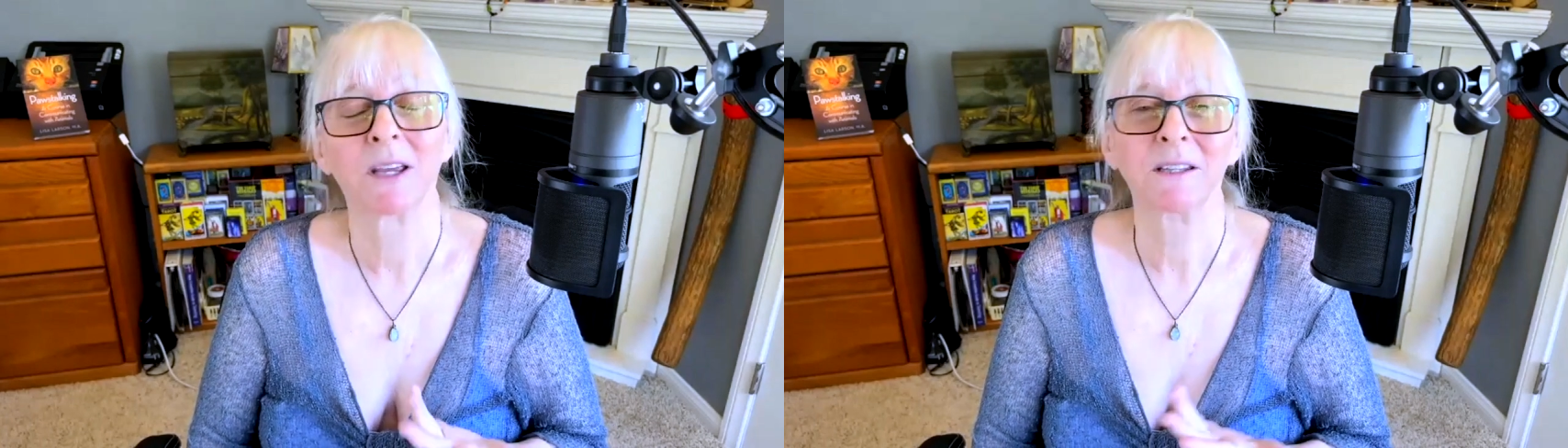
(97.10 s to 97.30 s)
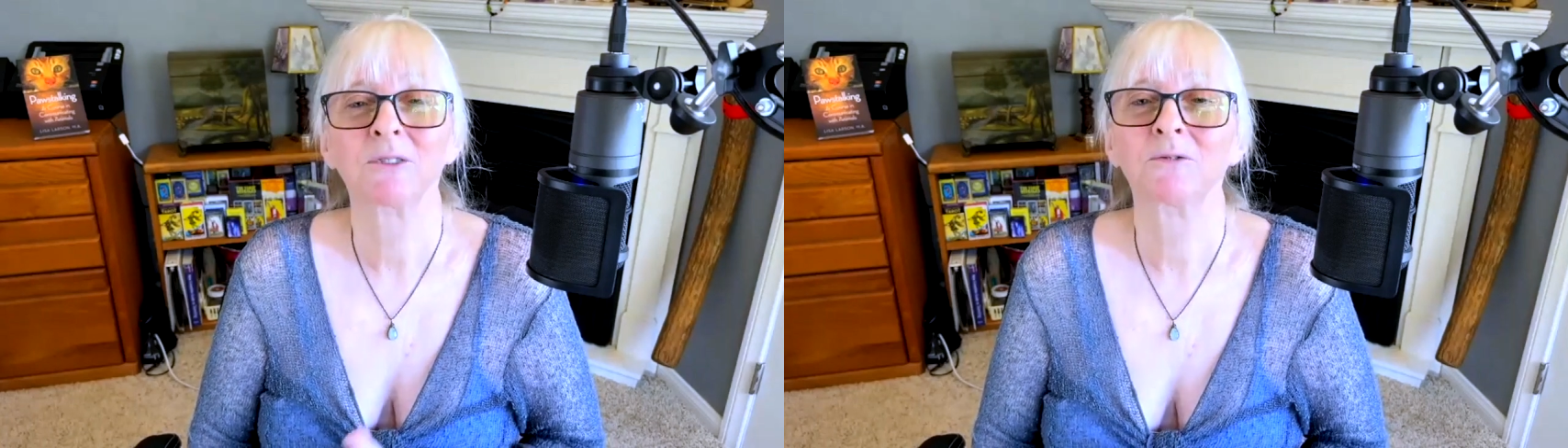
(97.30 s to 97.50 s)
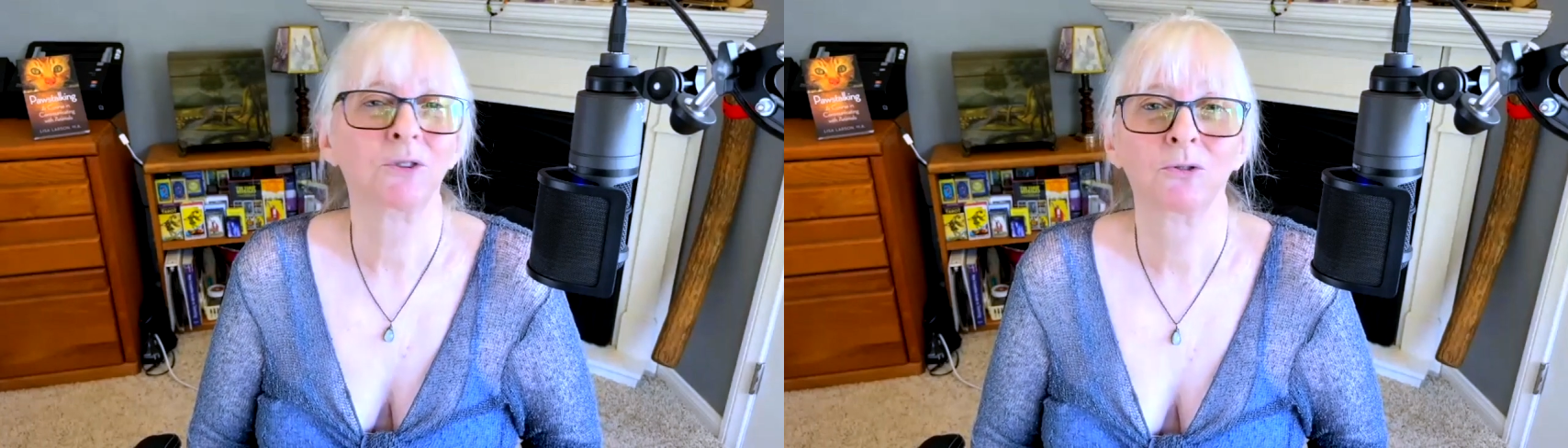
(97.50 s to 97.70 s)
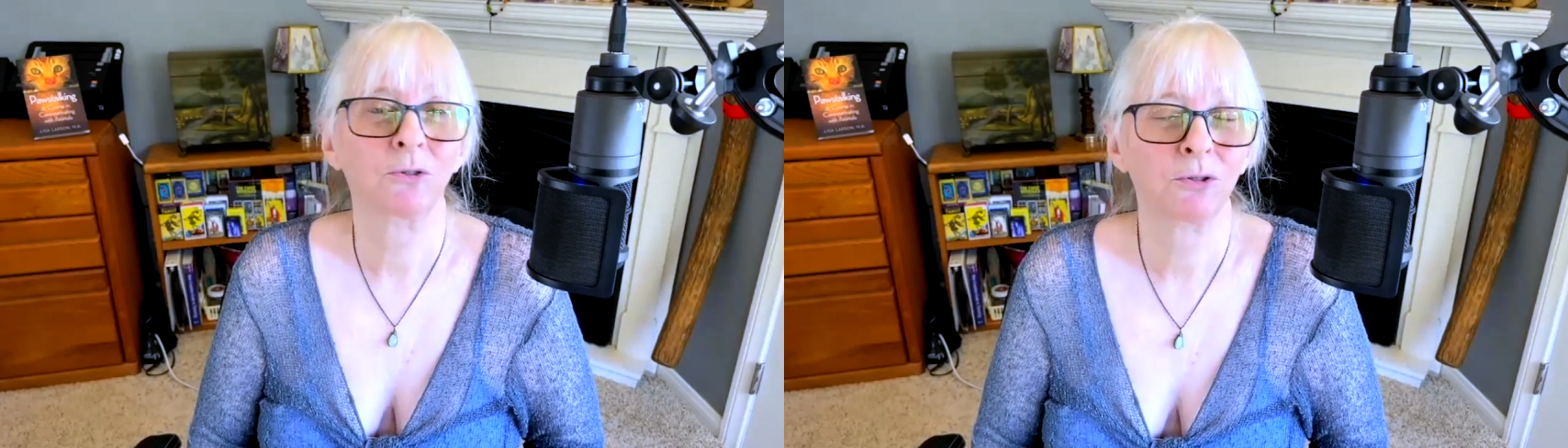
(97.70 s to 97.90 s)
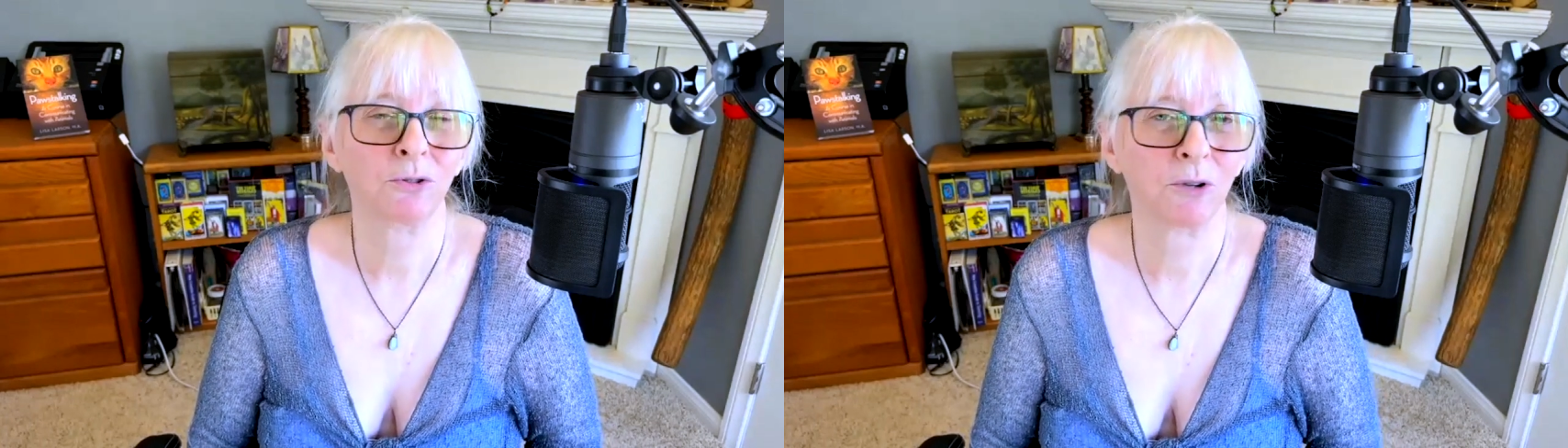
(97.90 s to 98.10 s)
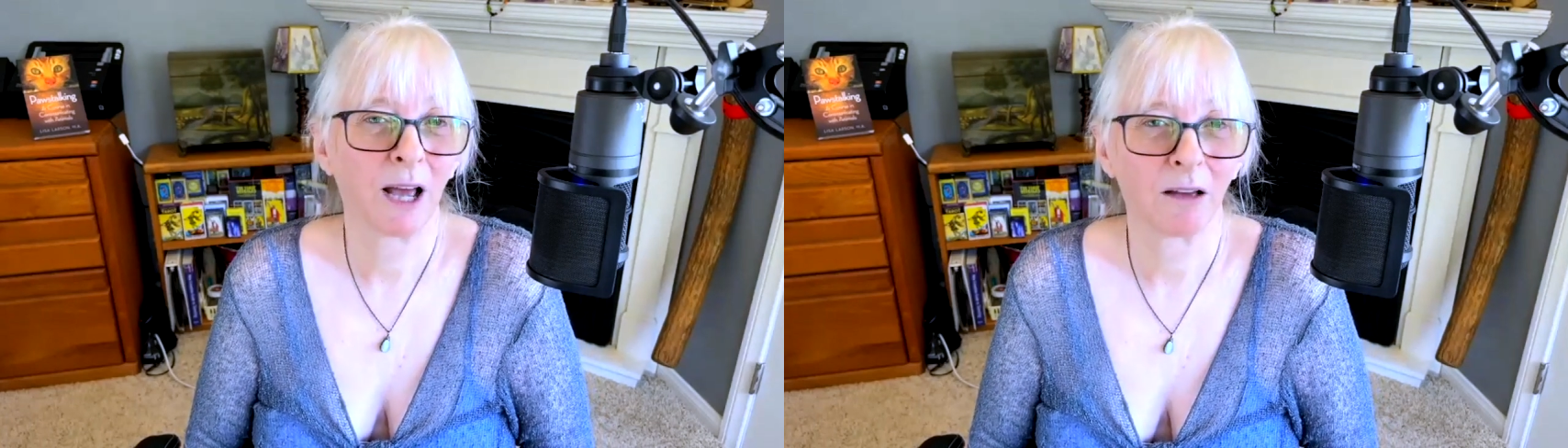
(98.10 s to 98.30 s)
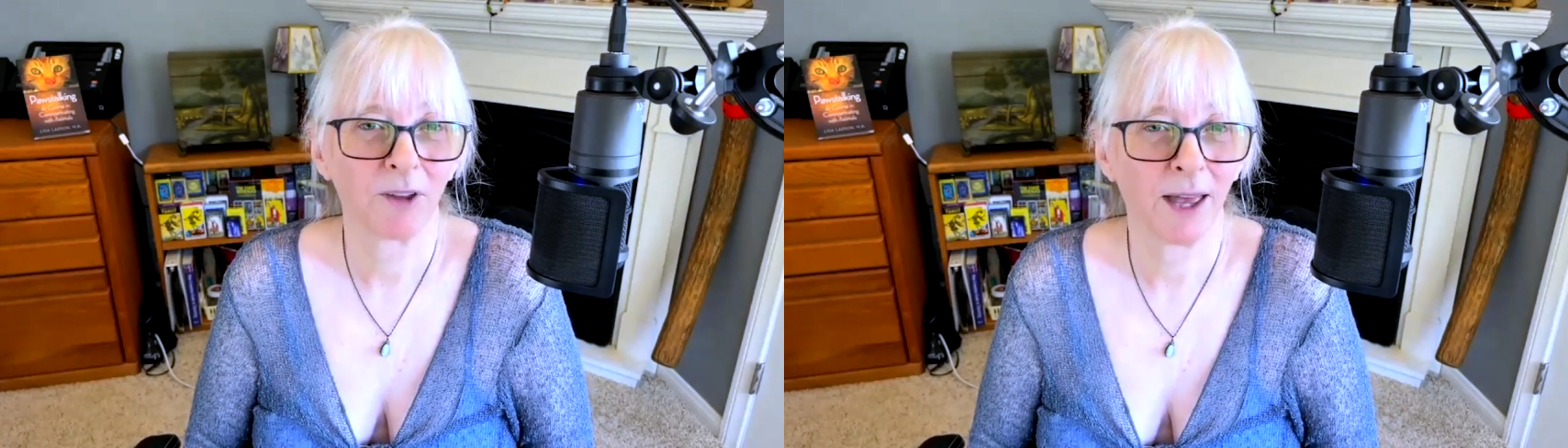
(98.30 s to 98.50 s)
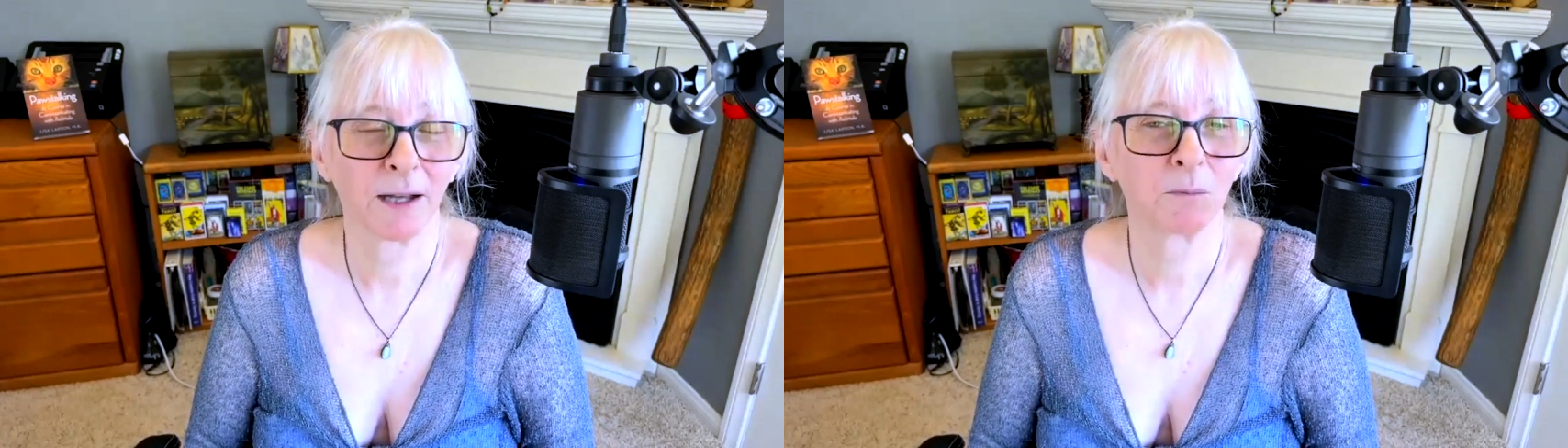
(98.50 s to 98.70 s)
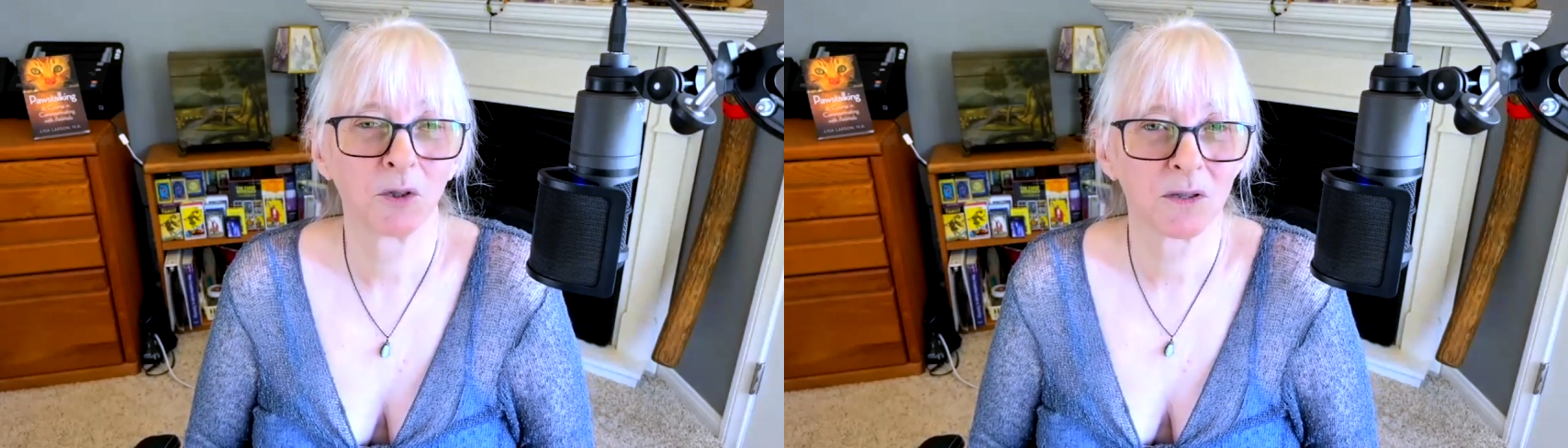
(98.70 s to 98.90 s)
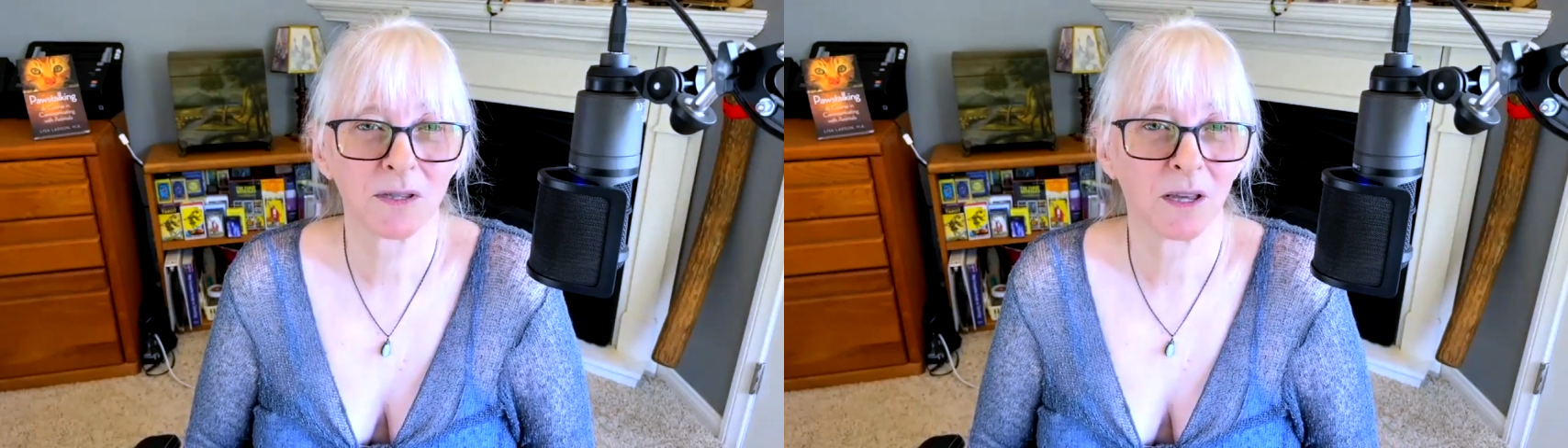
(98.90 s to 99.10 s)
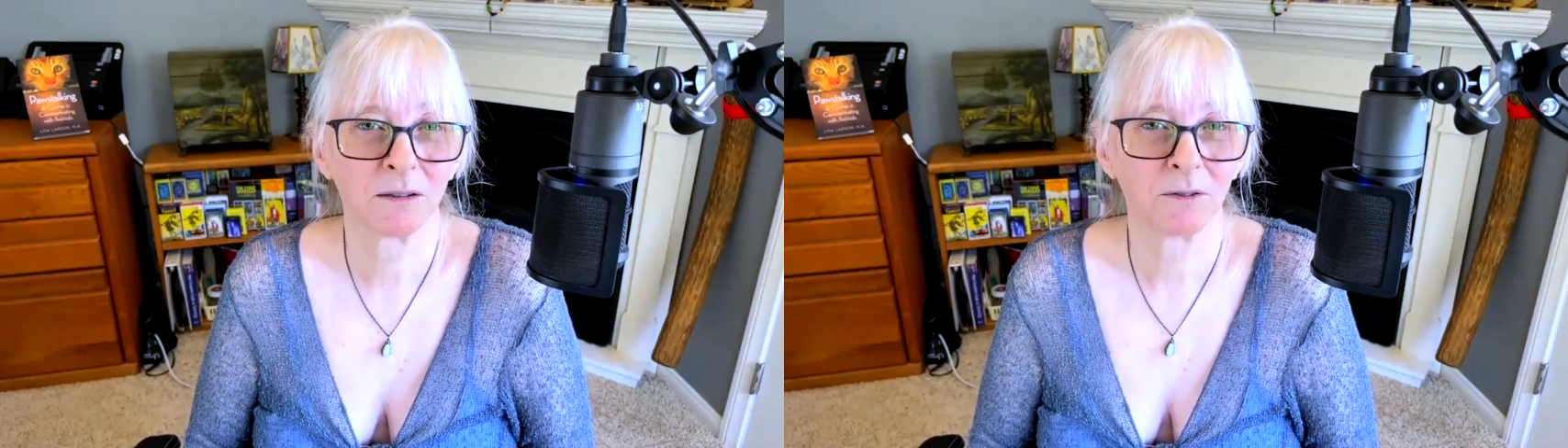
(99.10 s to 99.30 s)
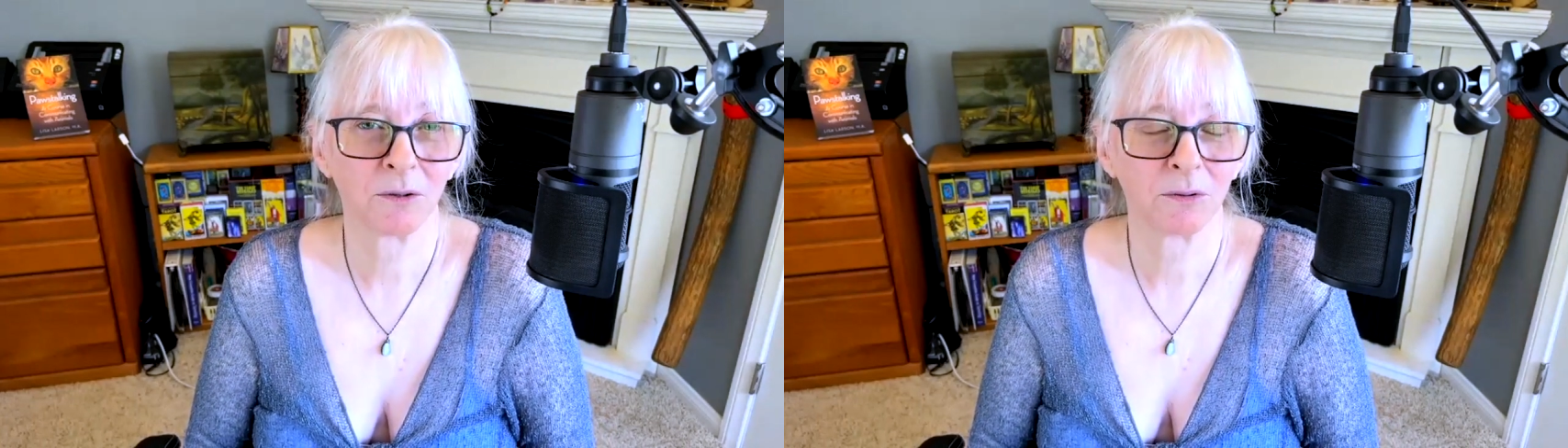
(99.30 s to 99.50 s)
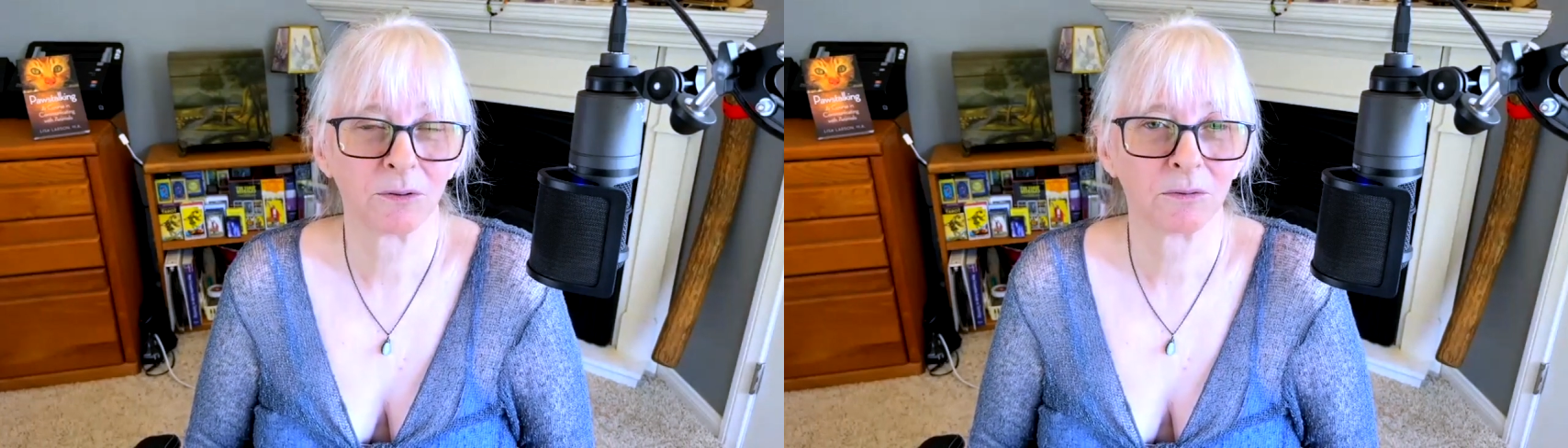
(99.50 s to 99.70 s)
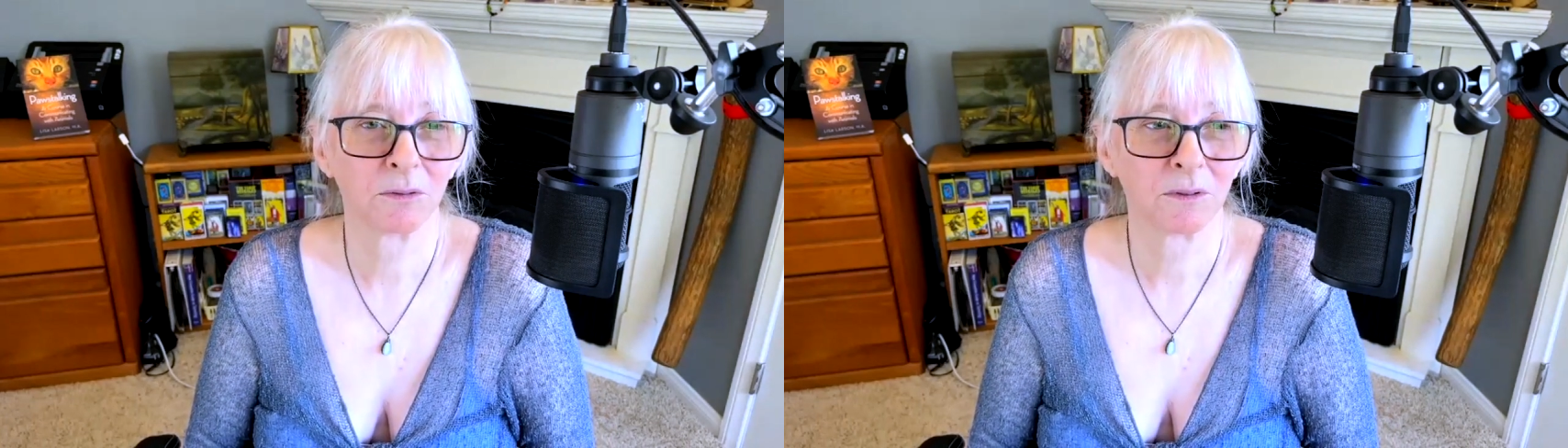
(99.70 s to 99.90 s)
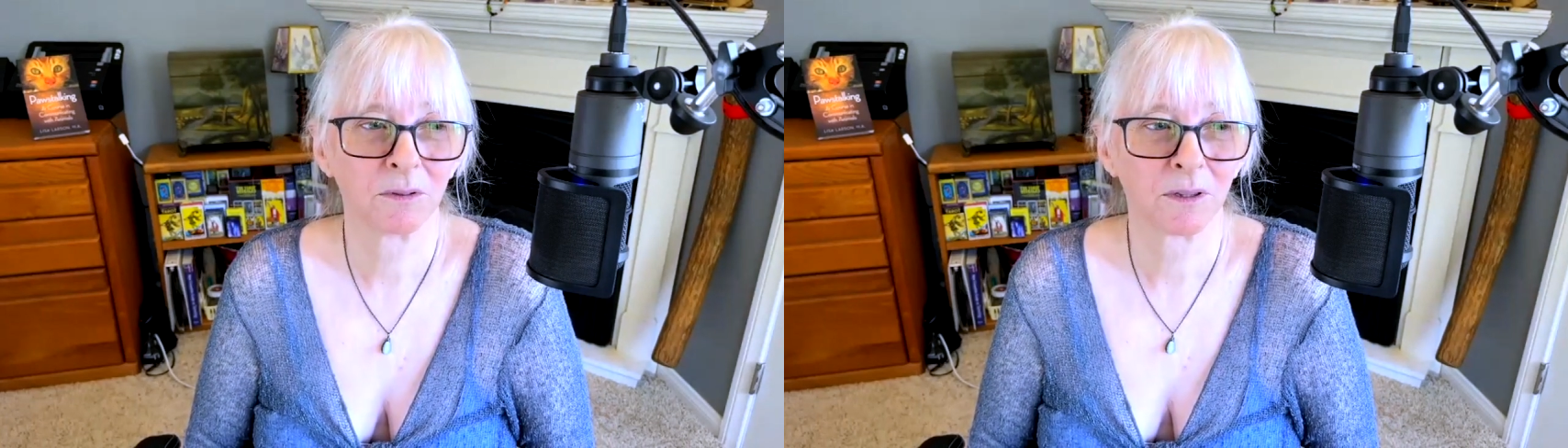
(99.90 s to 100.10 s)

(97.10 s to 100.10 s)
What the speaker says: any of you who have animals and who